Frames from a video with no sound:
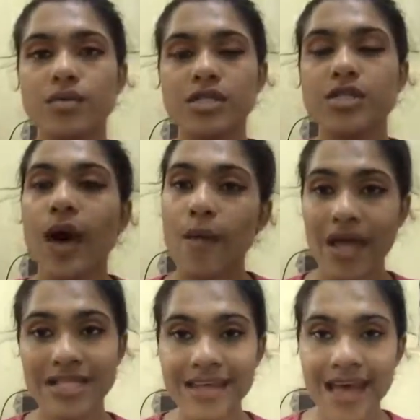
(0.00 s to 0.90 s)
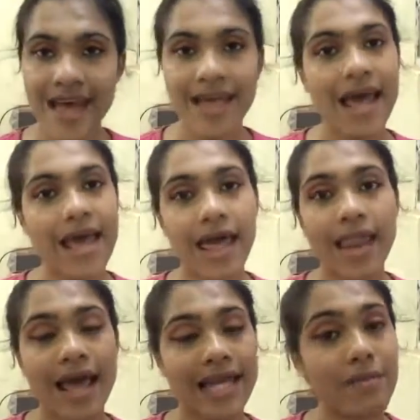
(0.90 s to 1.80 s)
So I went ahead and I
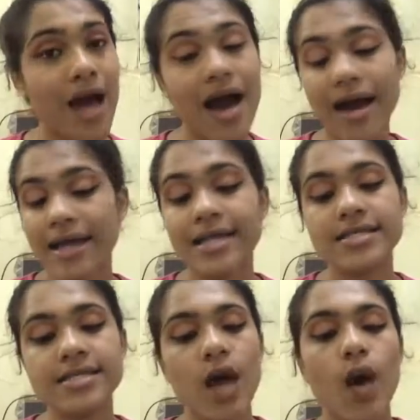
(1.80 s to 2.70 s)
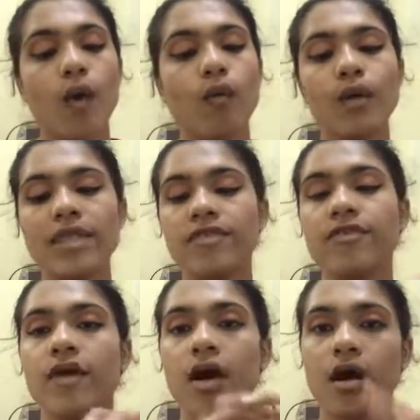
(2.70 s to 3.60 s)
lined my eyes with
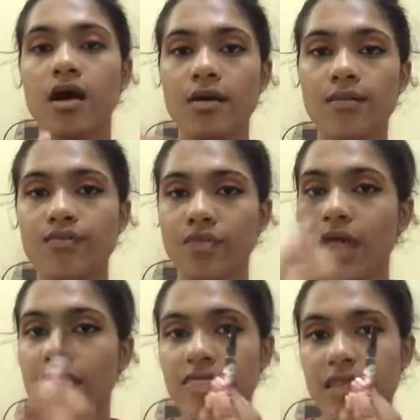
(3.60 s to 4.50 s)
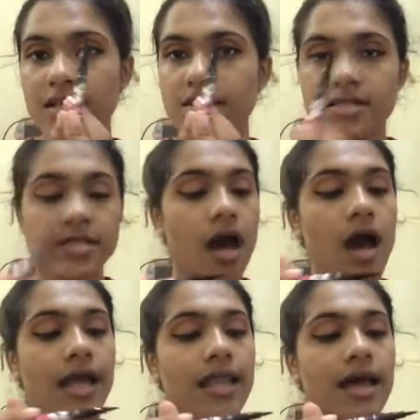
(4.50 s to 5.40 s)
this
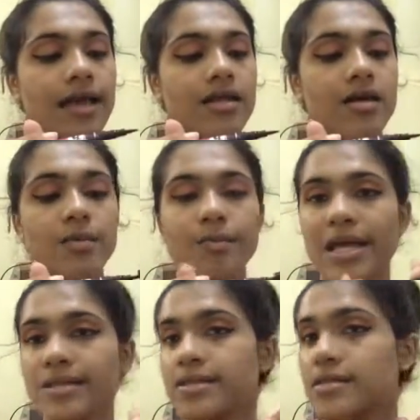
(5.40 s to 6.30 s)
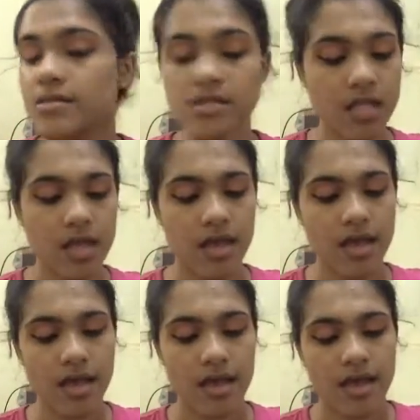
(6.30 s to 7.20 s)
eyeliner pencil,
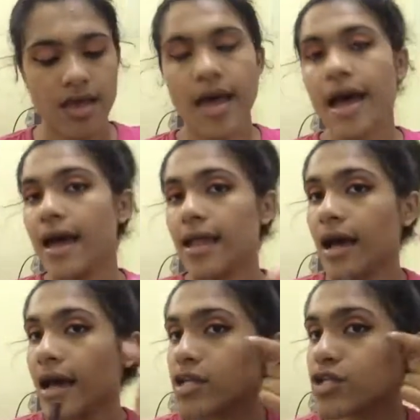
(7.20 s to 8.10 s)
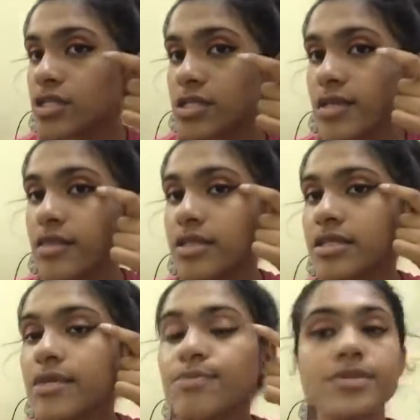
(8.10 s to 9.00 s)
and I just did the
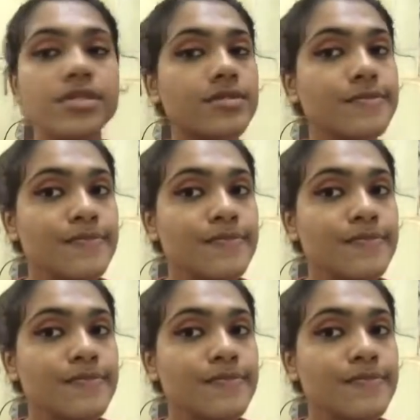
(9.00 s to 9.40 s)
tips.